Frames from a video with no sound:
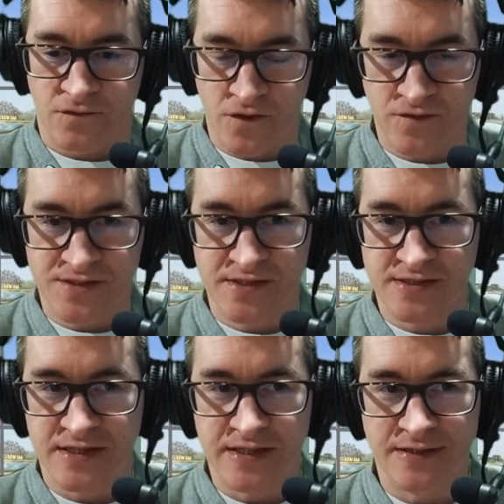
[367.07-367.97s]

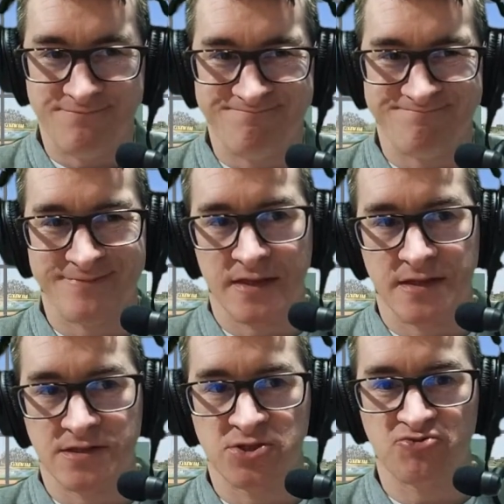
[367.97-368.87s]
Rosinski
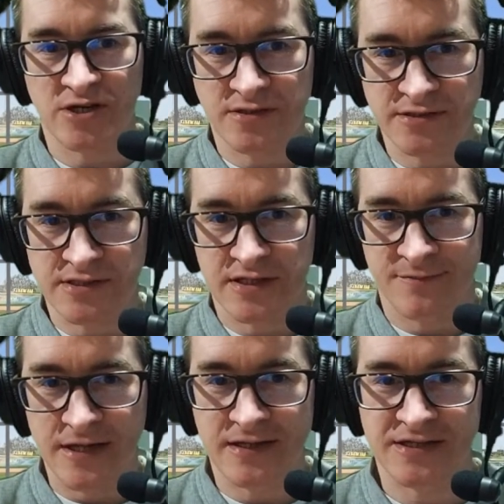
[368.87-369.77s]
struggled a
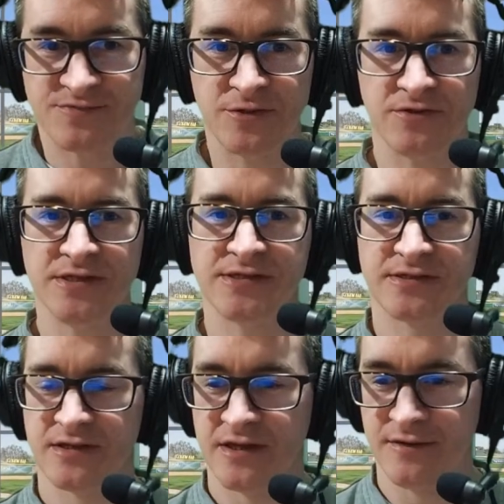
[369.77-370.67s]
bit, let's be
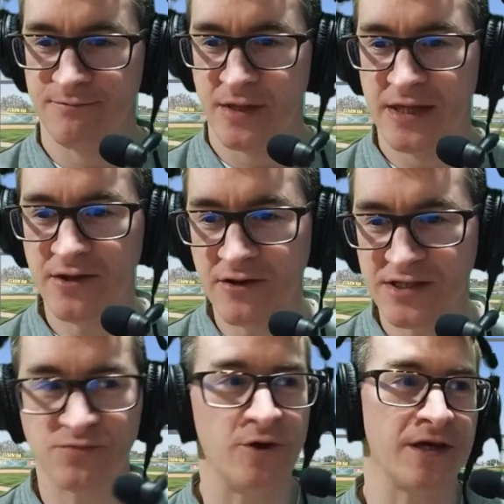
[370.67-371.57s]
honest. He got
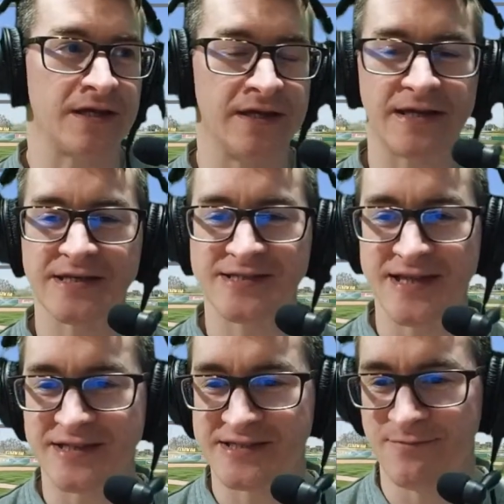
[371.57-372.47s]
his work, and I guess
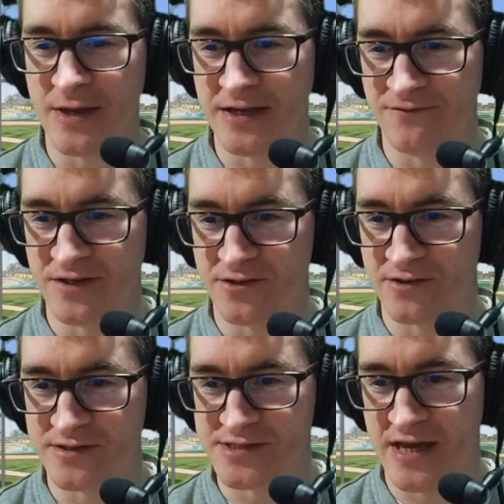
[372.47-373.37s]
that's the main thing you
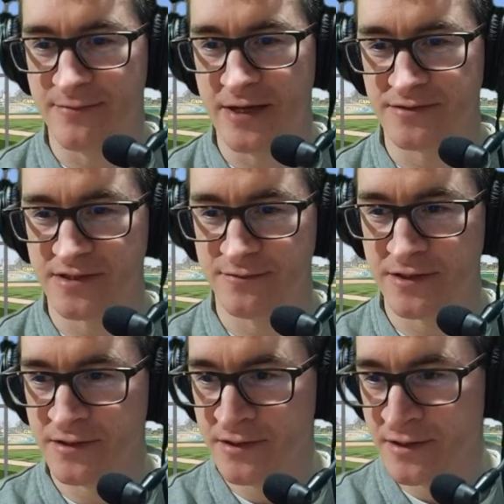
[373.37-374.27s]
can say about it.
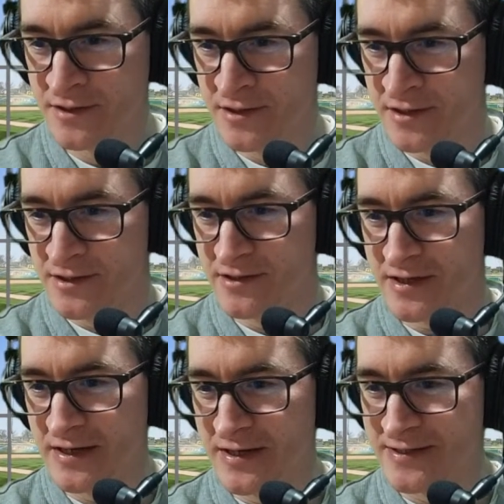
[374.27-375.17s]
But
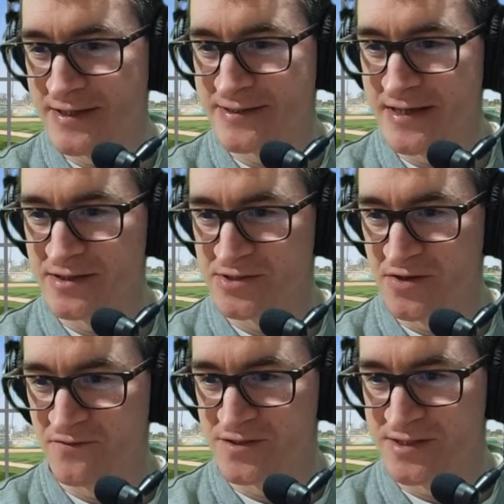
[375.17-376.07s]
looking at the details
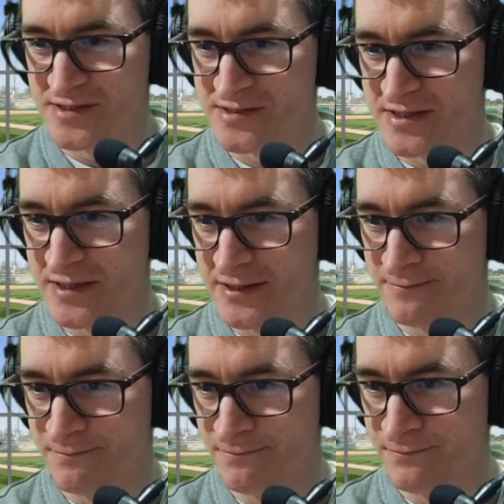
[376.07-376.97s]
on Rosinski,
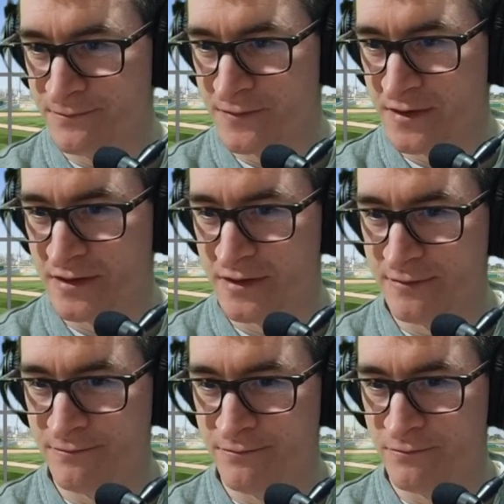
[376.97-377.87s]

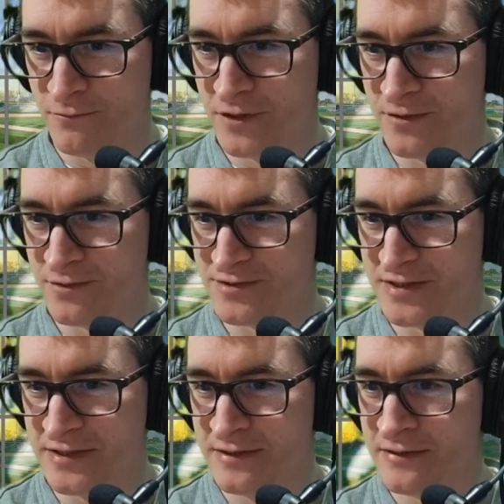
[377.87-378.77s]
where was he?